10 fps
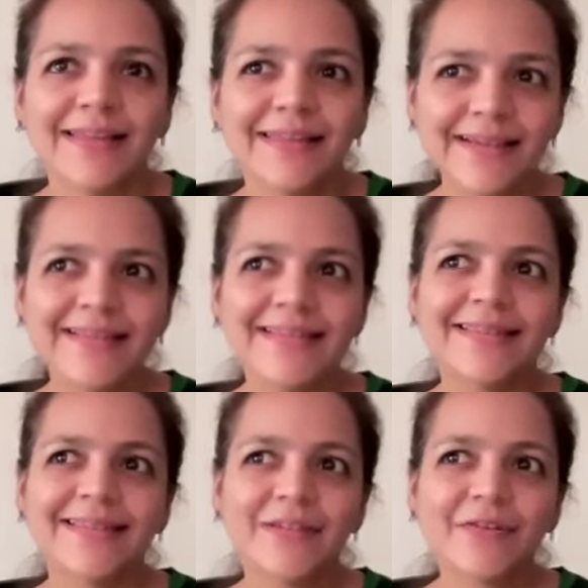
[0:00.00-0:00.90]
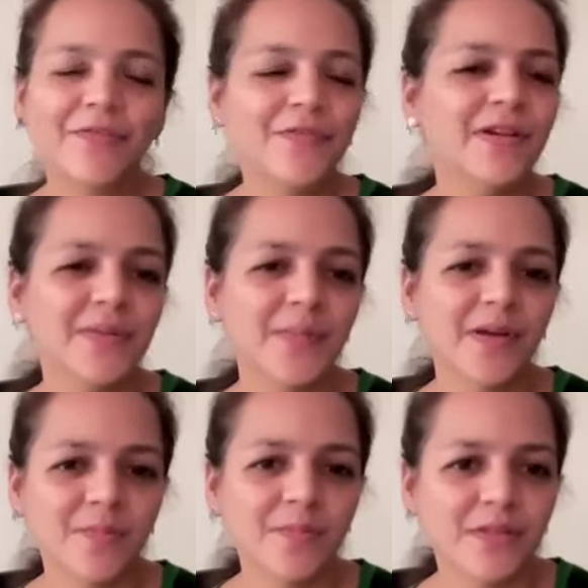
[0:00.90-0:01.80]
Thus, the fear
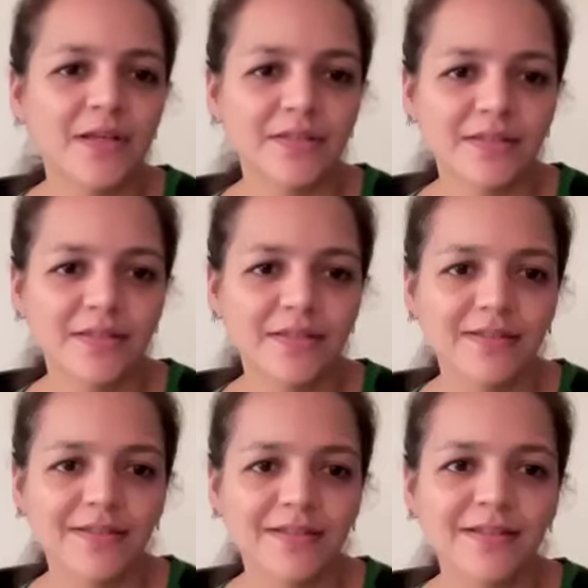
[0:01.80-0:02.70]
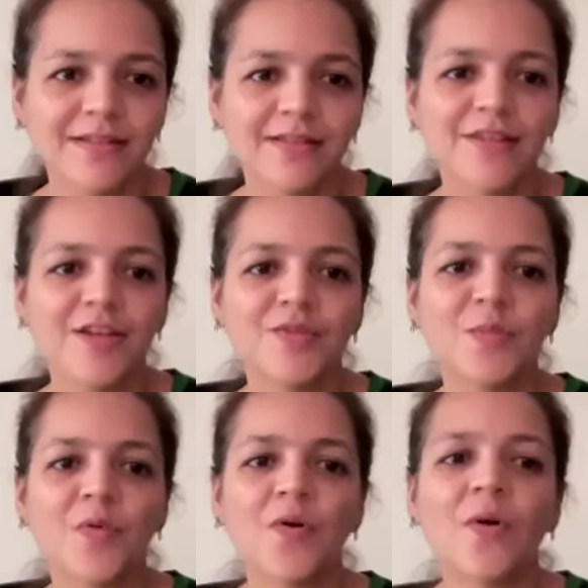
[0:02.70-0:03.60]
becomes less. There is
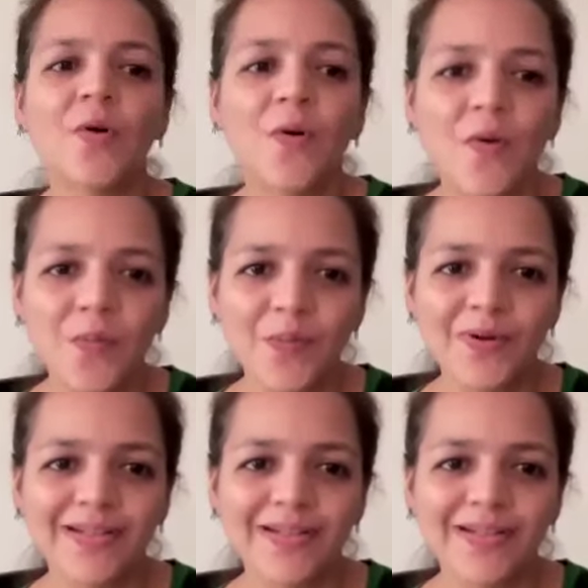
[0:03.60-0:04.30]
more hope.